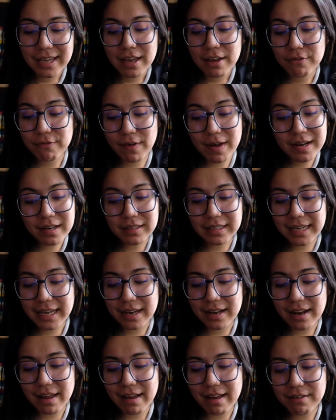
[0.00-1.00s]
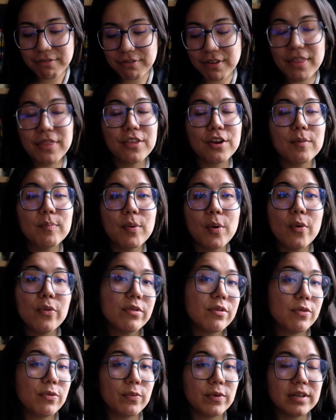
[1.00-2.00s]
Funnily enough, they're
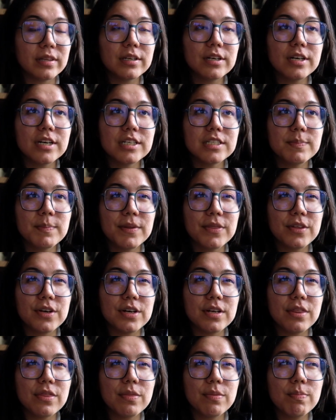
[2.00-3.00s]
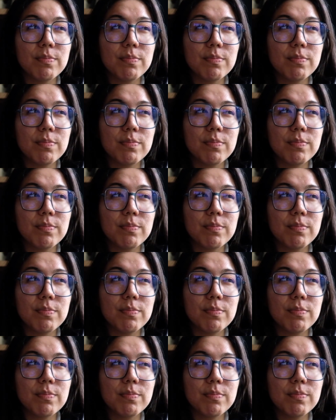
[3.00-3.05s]
both thrillers, but they're